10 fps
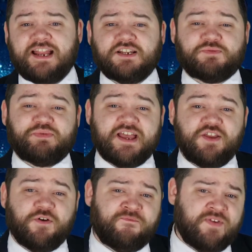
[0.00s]
and display
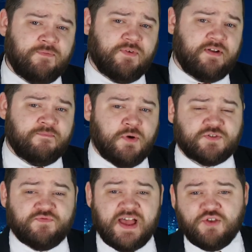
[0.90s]
your favorite and
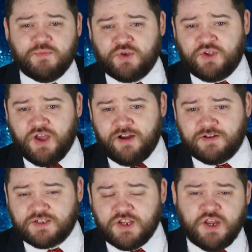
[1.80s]
most valuable
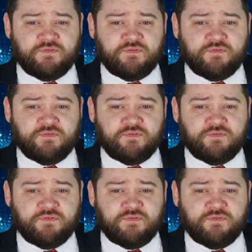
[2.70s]
cards.